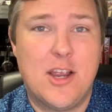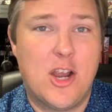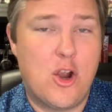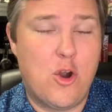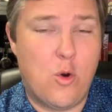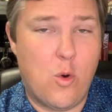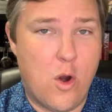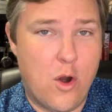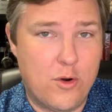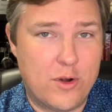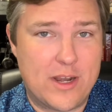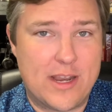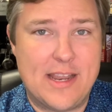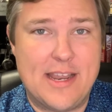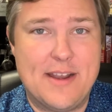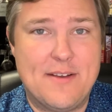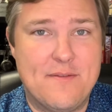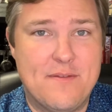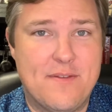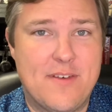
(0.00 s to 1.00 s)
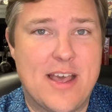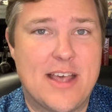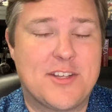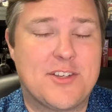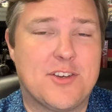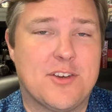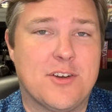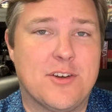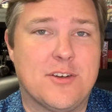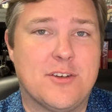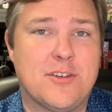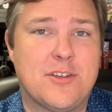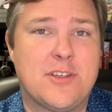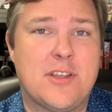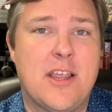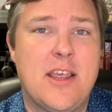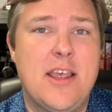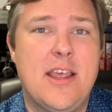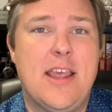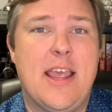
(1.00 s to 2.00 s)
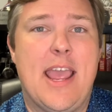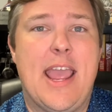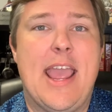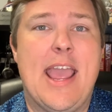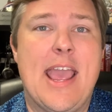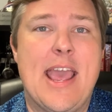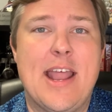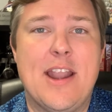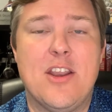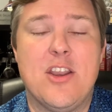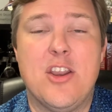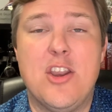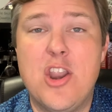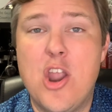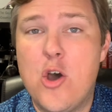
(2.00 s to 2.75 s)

quote, investors and